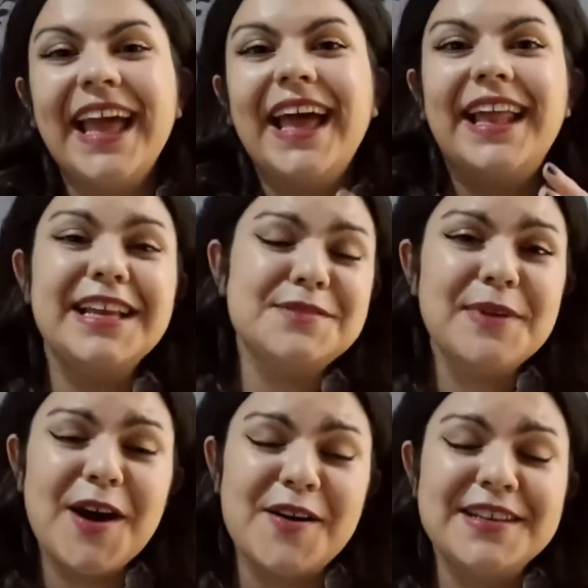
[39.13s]
Let's be
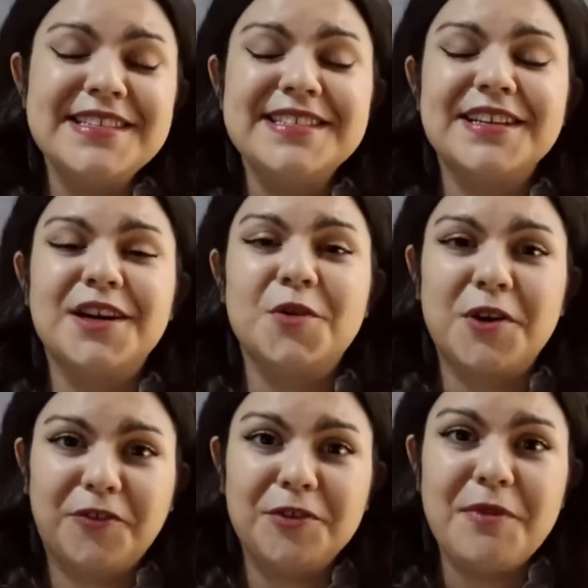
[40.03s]
honest,
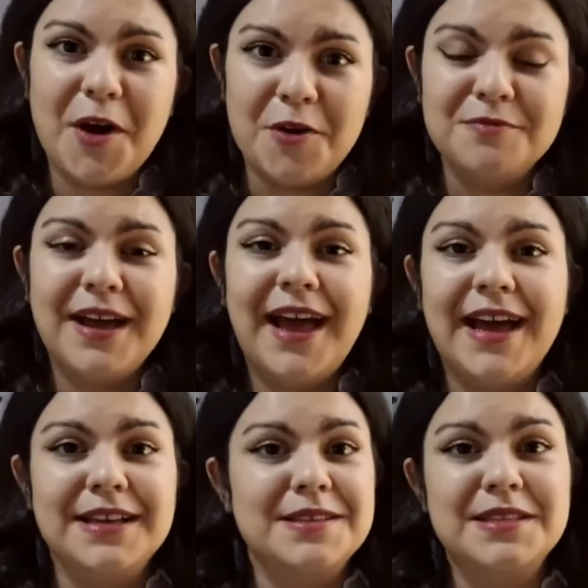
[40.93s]
work from home
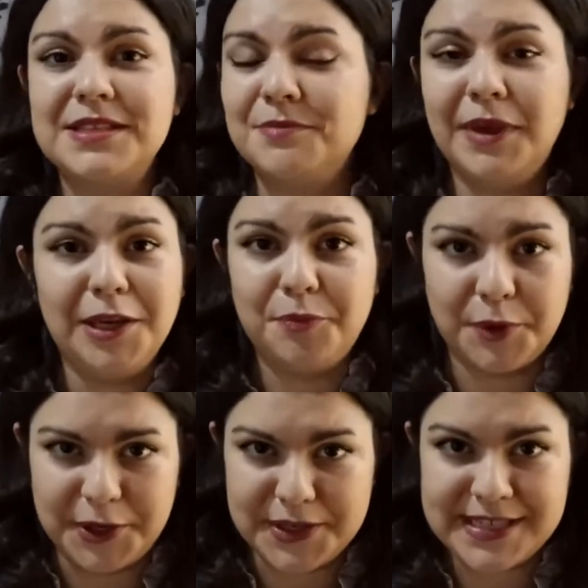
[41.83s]
has many
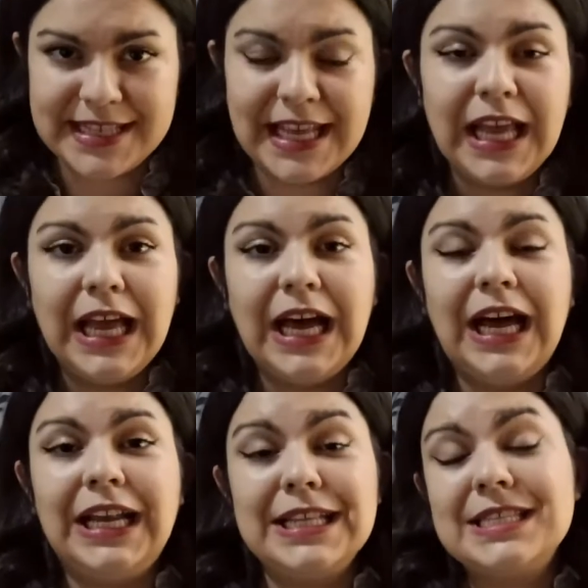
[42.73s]
perks.
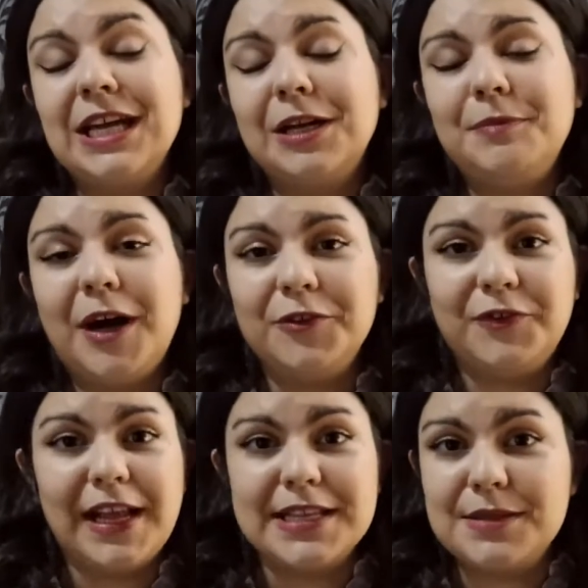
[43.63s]
Let's talk about
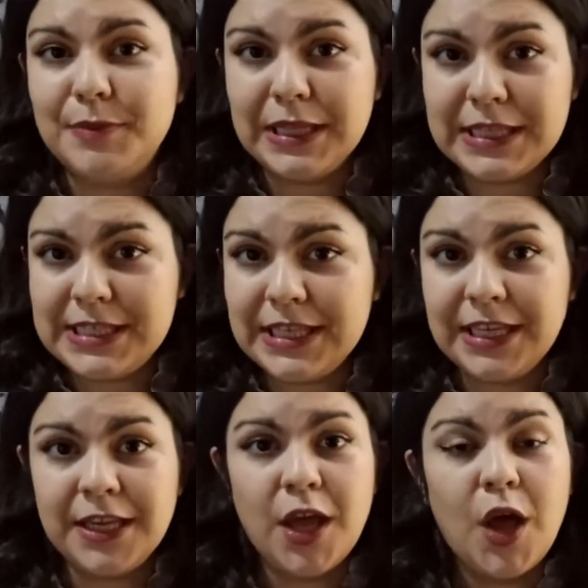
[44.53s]

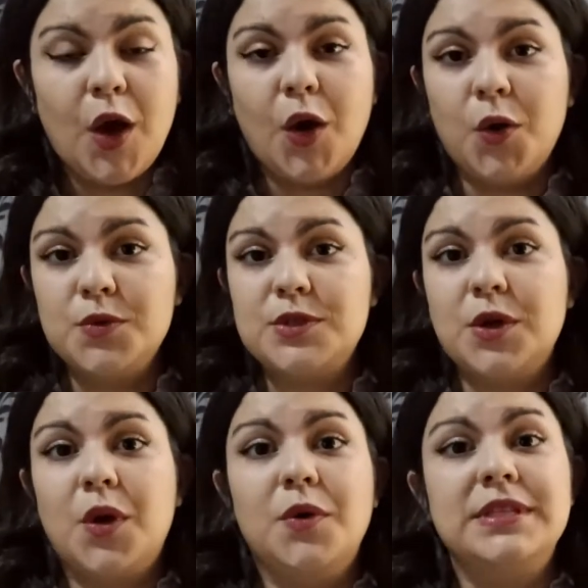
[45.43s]
flexibility,
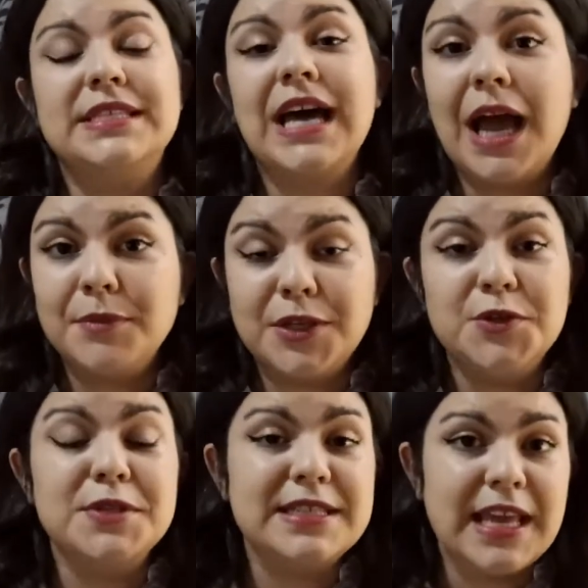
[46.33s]
also the time that you
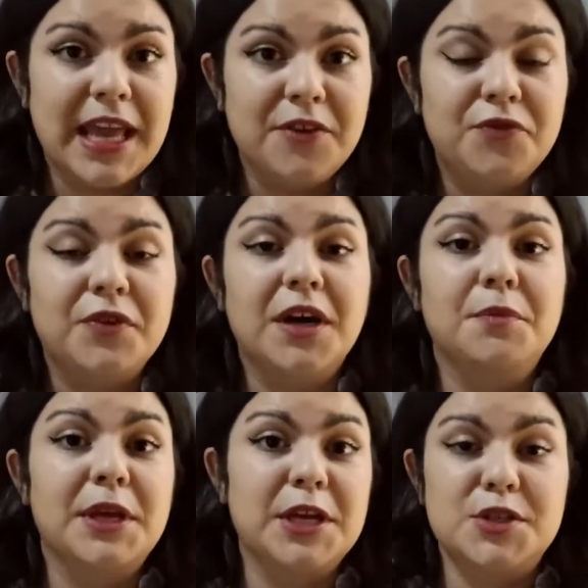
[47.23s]
save
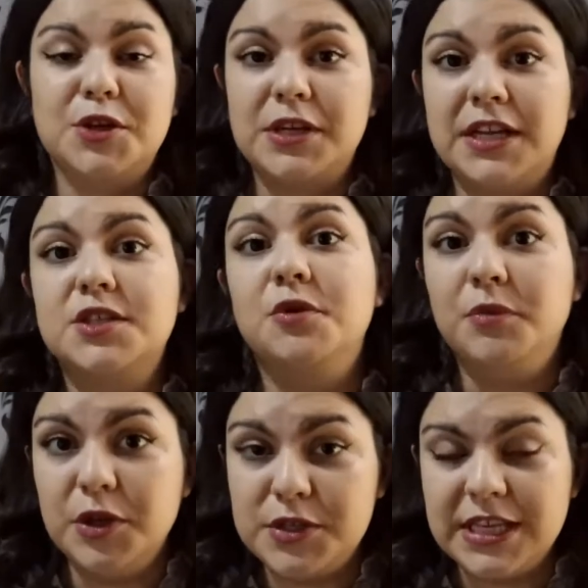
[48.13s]
because you're not
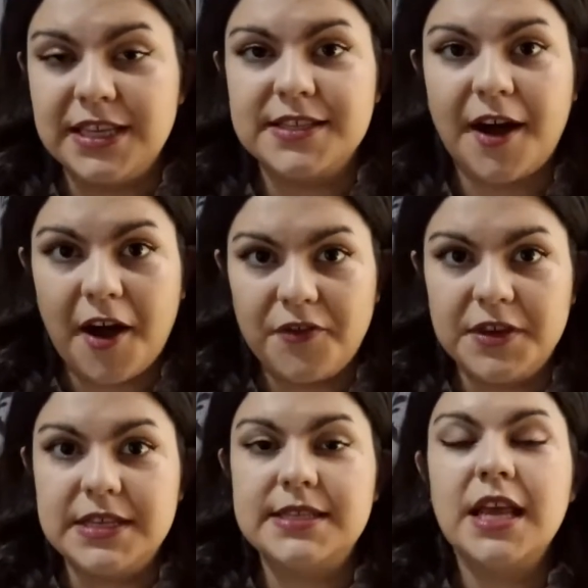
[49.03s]
commuting to
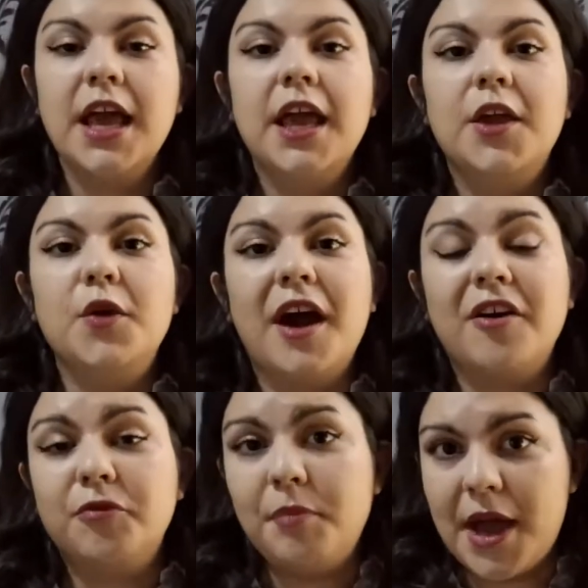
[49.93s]
office. You
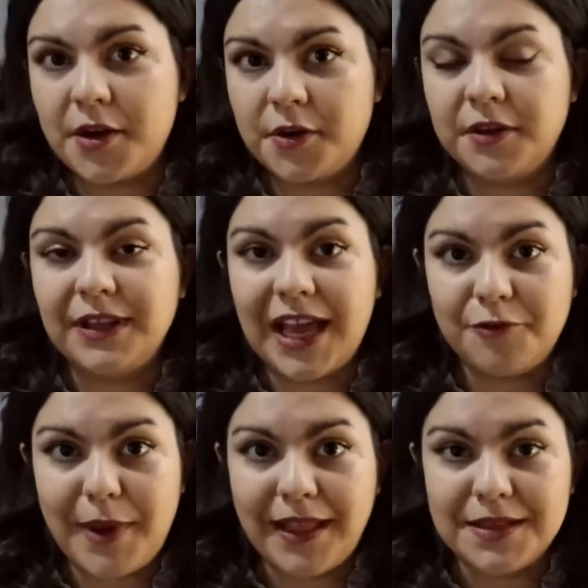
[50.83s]
have better life
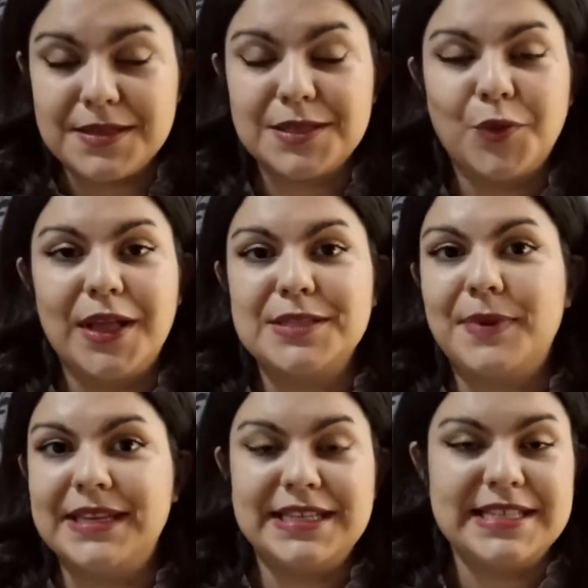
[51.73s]
balance while
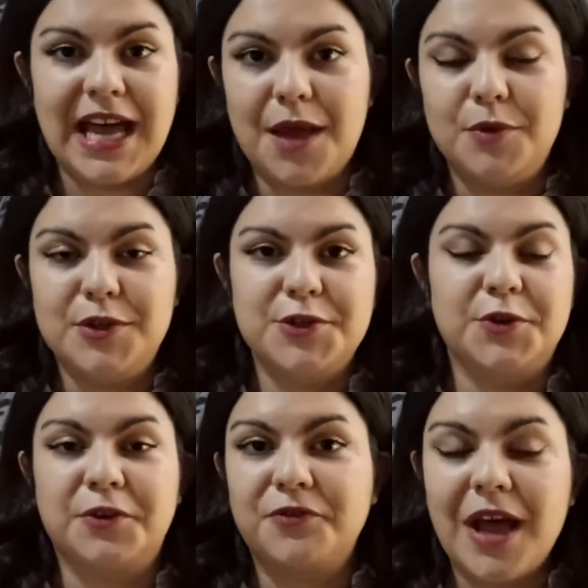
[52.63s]
spending time with
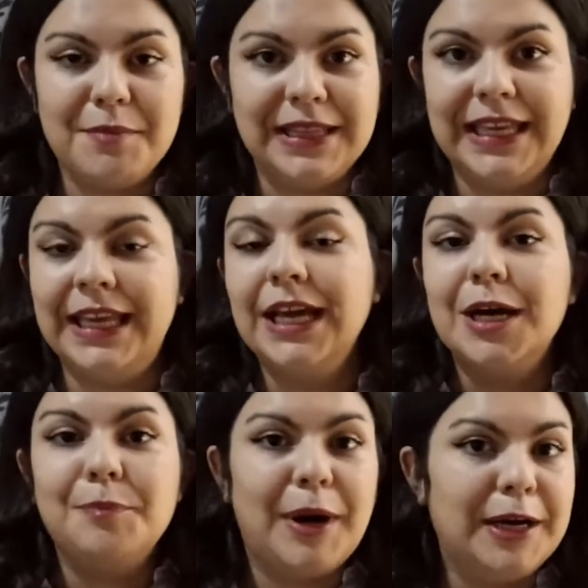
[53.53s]
your family,
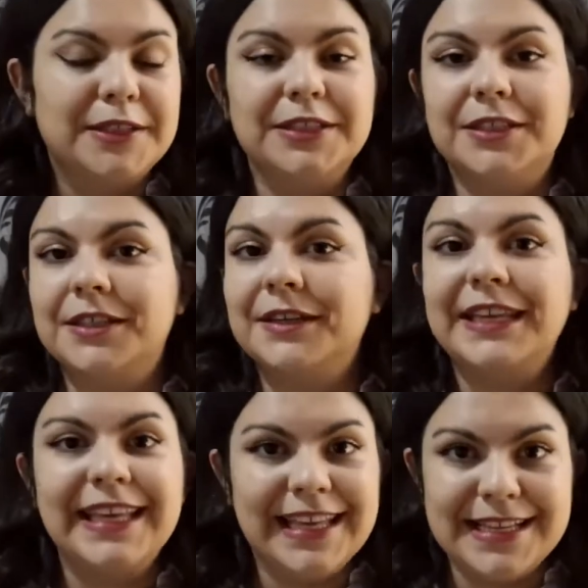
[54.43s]
partner,
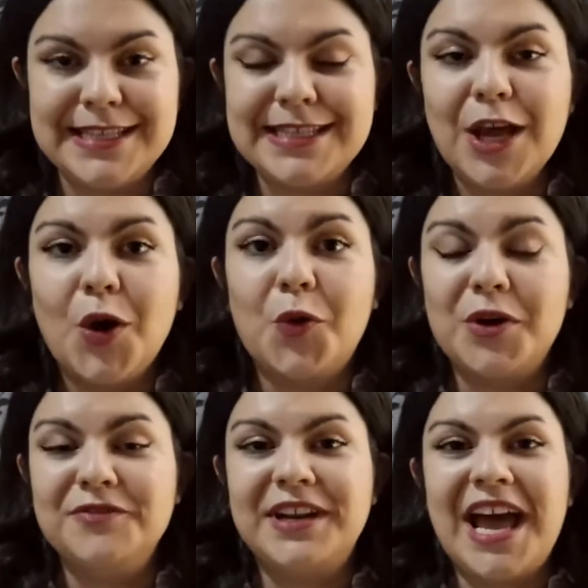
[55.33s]
kids, or
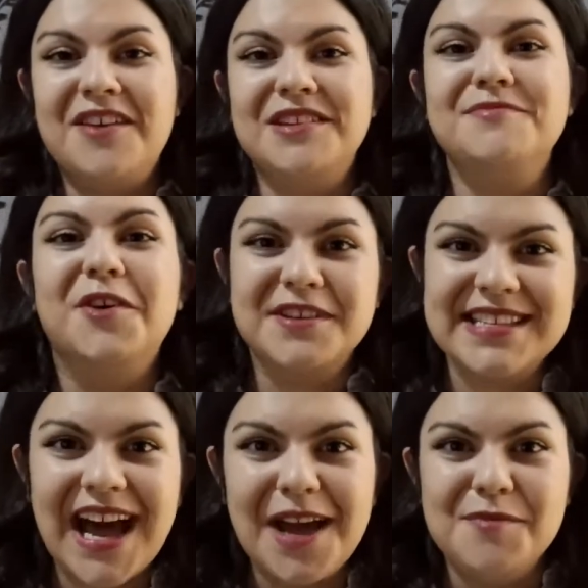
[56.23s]
even having more
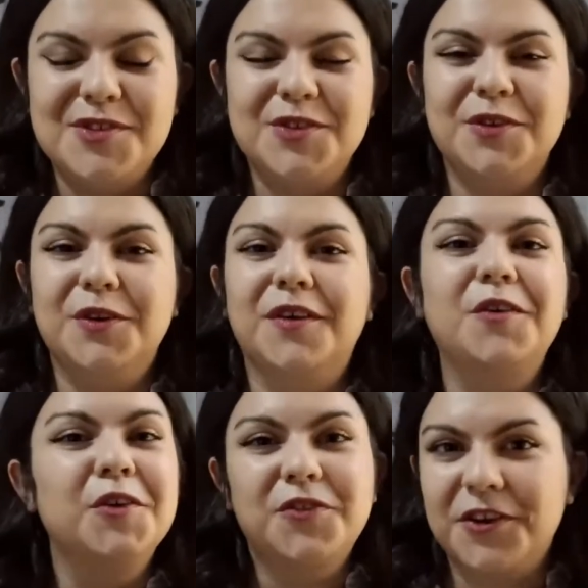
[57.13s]
time to
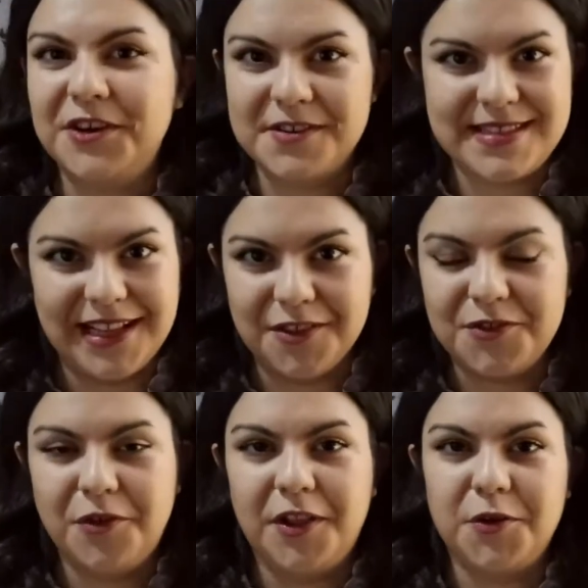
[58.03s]
cook for yourself
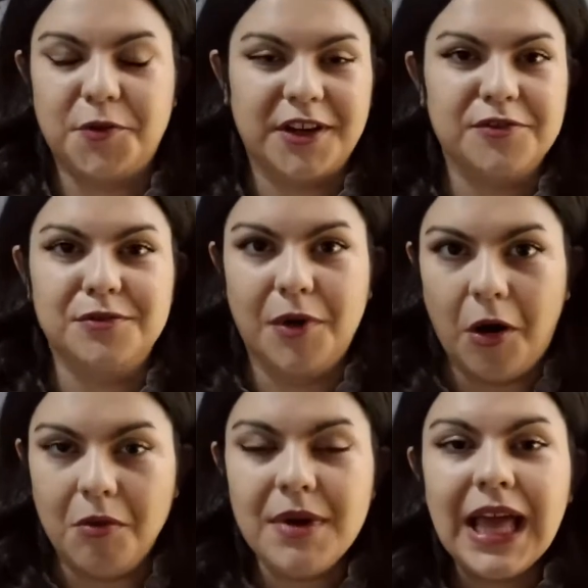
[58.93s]
while you're working from
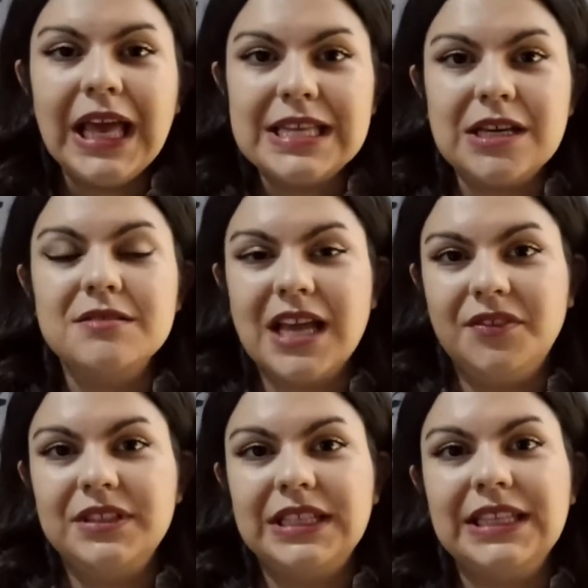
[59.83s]
home. So
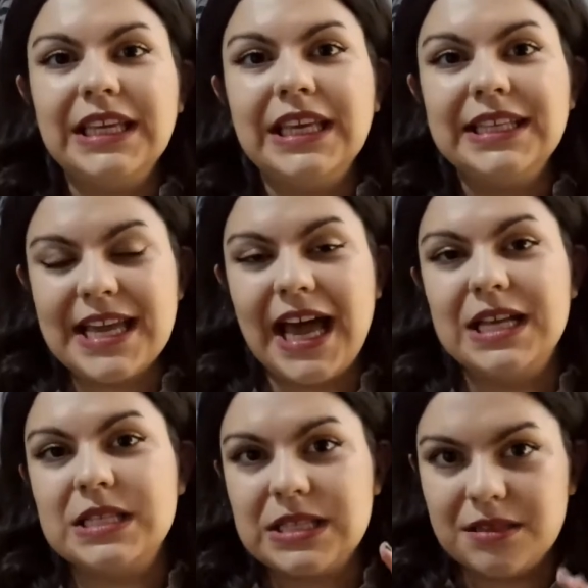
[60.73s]
definitely it
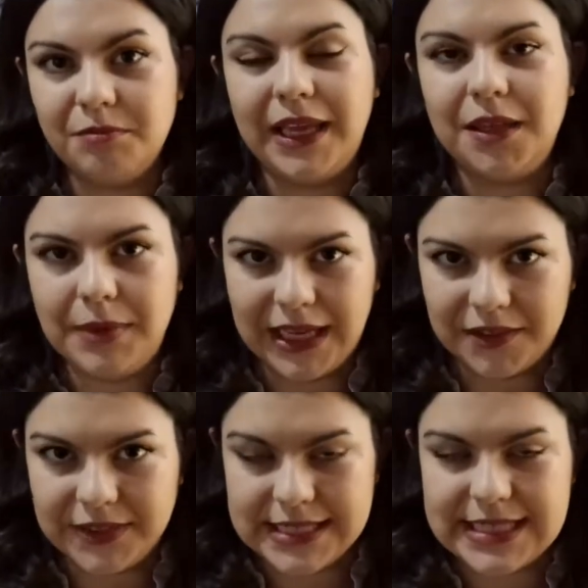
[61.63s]
has many
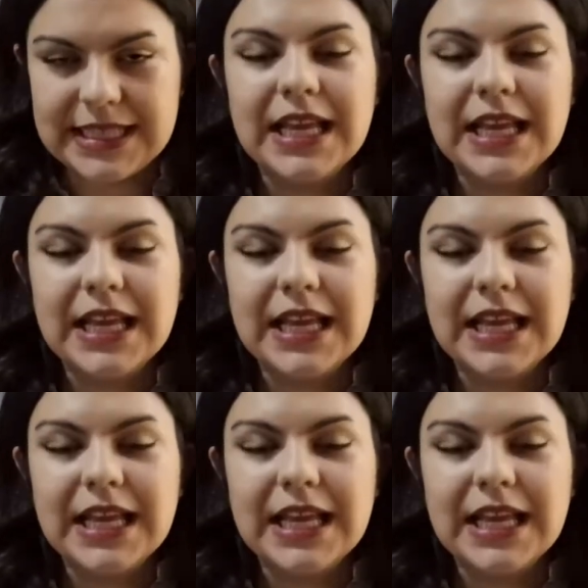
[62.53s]
benefits.